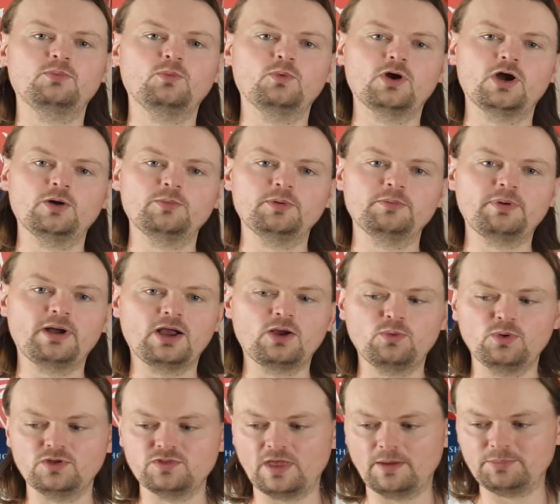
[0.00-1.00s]
where I'll be back
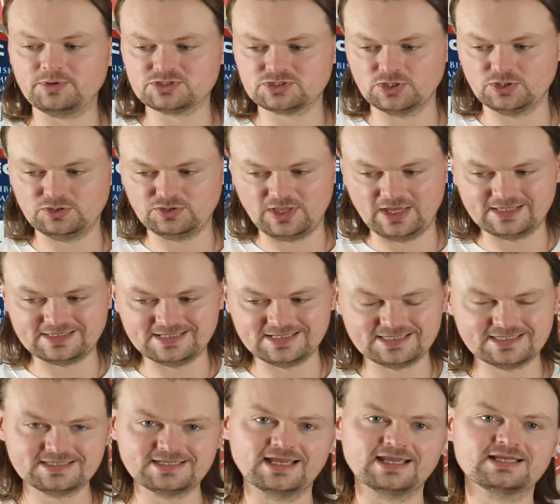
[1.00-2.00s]
with episode
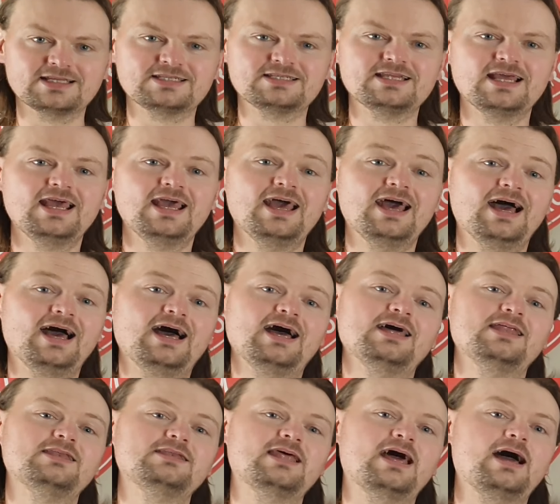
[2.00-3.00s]
36,
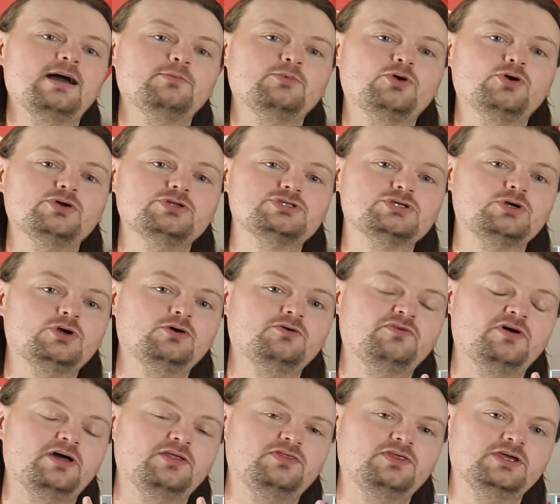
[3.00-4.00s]
and I'm going to
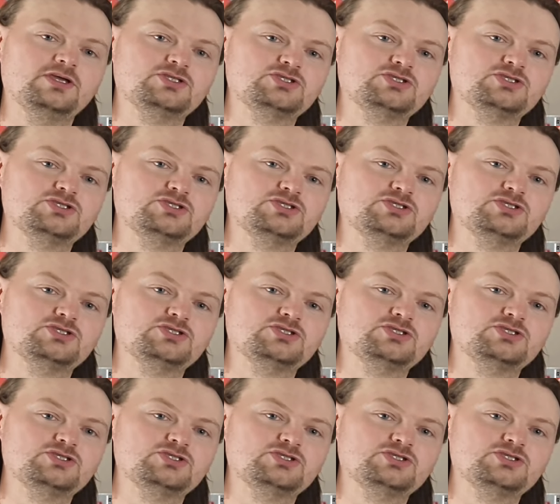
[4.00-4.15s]
cover the